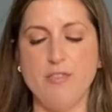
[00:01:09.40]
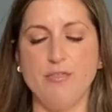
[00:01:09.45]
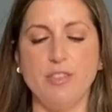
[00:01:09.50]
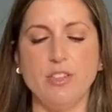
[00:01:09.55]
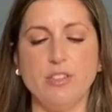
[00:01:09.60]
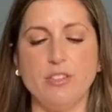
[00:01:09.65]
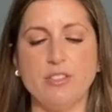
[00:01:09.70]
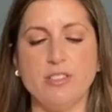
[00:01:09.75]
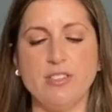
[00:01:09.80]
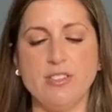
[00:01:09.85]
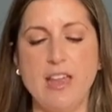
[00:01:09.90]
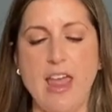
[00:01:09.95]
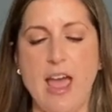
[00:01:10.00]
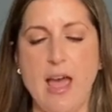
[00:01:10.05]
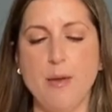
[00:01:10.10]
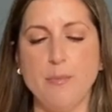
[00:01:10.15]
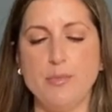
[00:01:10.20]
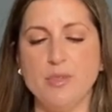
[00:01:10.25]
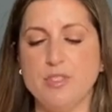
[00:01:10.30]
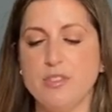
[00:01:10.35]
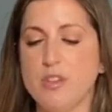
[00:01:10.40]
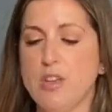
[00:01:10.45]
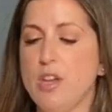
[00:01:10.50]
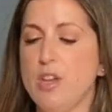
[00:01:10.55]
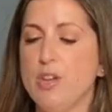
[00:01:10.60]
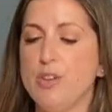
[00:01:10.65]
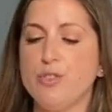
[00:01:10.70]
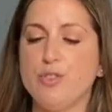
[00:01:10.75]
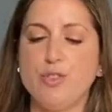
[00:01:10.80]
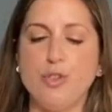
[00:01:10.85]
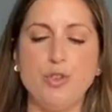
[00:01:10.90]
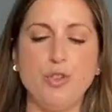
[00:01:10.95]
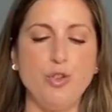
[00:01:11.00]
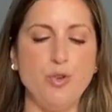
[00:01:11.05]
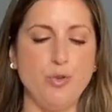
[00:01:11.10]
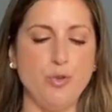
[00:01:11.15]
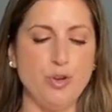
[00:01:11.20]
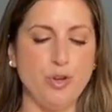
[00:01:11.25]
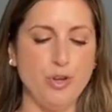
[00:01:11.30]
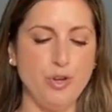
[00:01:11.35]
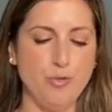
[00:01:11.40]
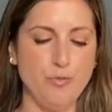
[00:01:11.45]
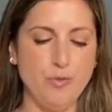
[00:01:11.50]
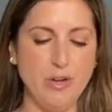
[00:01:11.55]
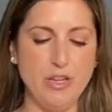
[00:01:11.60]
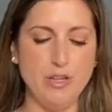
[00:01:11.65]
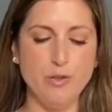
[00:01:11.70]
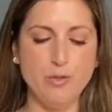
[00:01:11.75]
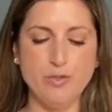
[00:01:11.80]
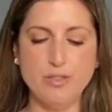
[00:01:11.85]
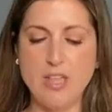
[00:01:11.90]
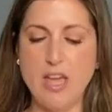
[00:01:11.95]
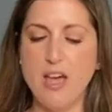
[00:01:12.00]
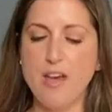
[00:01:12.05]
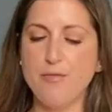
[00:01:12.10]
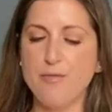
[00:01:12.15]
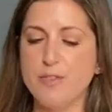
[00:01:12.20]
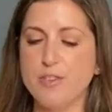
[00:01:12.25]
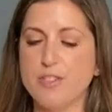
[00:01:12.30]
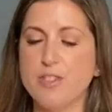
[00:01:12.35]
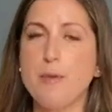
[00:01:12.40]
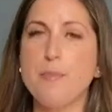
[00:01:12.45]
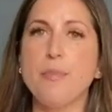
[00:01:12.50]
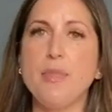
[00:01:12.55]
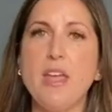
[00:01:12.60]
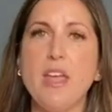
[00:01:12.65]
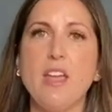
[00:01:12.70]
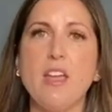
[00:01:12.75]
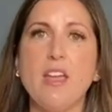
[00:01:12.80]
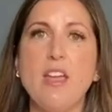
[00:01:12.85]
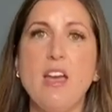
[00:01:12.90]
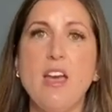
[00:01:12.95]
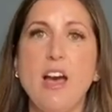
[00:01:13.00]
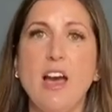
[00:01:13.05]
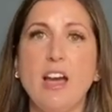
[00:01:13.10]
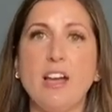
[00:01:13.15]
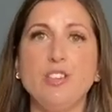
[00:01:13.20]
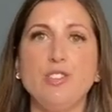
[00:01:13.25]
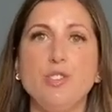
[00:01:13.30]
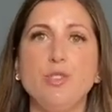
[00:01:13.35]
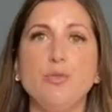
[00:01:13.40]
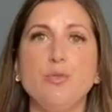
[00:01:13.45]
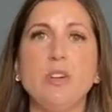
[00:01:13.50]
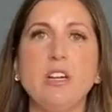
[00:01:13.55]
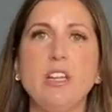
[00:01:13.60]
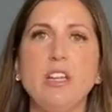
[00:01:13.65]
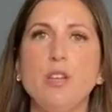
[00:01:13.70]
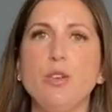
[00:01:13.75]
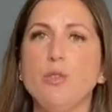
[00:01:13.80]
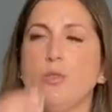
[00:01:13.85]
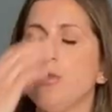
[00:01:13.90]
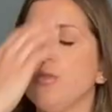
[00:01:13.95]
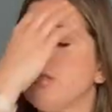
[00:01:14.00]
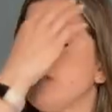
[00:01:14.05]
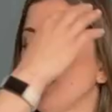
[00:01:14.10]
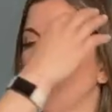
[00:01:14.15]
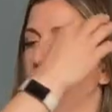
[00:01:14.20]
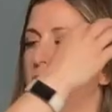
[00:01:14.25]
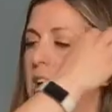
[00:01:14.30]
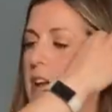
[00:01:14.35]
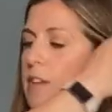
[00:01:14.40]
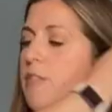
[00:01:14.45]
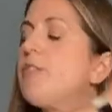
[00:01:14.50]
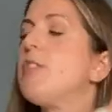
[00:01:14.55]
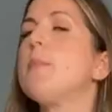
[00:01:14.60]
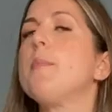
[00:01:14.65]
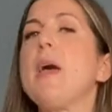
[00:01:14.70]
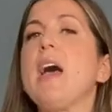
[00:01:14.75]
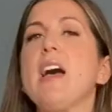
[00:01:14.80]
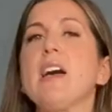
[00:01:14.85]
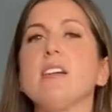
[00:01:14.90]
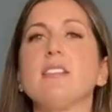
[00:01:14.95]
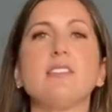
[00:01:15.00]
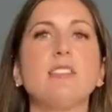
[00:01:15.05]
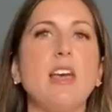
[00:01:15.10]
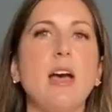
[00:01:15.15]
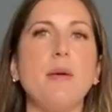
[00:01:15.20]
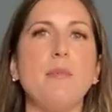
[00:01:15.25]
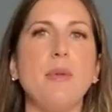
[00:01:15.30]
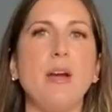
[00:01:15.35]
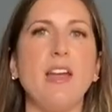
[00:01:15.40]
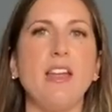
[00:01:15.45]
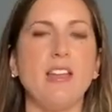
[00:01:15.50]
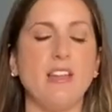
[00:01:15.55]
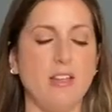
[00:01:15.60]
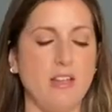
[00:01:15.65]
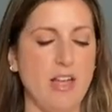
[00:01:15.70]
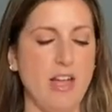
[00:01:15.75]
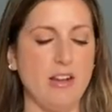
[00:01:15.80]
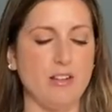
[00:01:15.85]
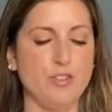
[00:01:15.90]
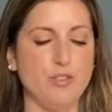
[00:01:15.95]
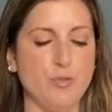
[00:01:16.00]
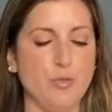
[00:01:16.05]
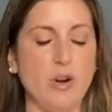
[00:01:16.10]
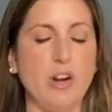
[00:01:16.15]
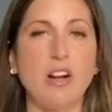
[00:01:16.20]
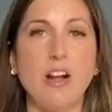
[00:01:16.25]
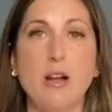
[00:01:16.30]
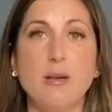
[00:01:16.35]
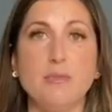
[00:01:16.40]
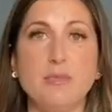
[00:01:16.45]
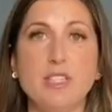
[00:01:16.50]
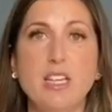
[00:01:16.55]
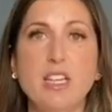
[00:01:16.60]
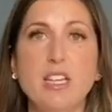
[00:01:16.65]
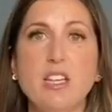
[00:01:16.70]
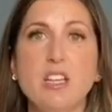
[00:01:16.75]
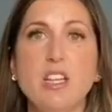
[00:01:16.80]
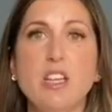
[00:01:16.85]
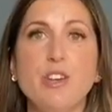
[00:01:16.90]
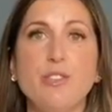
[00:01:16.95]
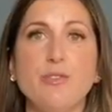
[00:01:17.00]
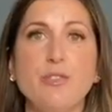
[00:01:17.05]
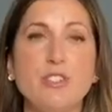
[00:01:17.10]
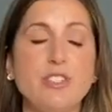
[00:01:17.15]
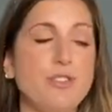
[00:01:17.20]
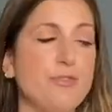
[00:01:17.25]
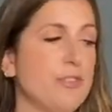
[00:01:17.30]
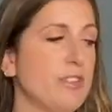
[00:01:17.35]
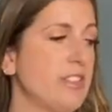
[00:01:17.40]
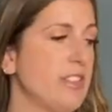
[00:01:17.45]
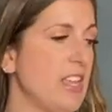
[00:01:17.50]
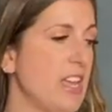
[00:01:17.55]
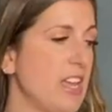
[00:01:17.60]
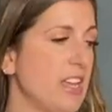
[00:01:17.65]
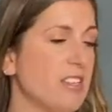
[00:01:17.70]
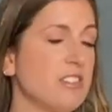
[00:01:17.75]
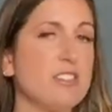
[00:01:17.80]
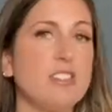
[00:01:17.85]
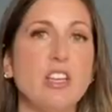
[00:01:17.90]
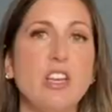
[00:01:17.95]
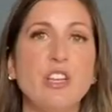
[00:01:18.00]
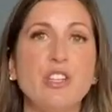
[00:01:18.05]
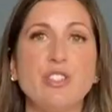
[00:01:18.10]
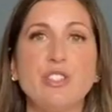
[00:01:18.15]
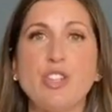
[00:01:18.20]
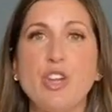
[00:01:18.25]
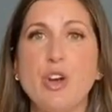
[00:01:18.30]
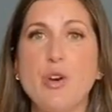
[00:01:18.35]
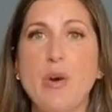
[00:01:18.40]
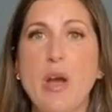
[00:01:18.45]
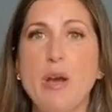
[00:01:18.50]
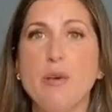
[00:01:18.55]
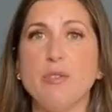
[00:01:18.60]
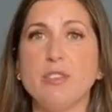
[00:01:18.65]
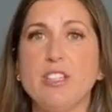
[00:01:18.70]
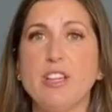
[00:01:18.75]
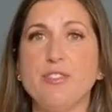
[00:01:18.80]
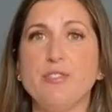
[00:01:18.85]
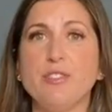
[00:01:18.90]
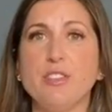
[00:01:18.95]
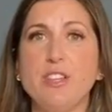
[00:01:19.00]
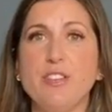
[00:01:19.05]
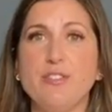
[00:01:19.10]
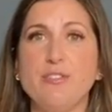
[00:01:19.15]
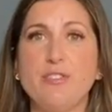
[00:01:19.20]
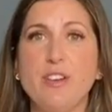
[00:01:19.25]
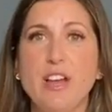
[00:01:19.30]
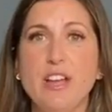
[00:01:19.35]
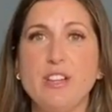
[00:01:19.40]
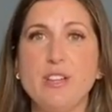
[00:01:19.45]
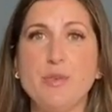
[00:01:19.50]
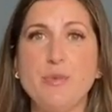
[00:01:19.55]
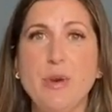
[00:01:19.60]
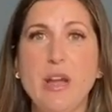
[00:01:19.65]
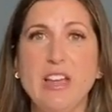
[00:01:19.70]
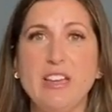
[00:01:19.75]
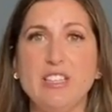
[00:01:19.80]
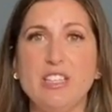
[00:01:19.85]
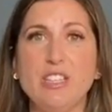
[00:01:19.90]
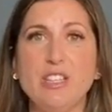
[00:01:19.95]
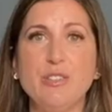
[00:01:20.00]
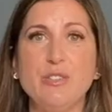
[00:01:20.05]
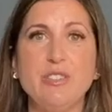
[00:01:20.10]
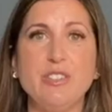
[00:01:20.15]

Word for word: little snaps, so you could reuse that for something. I do reuse a lot of the bags that my activewear comes in for different things, so I will definitely find a way to use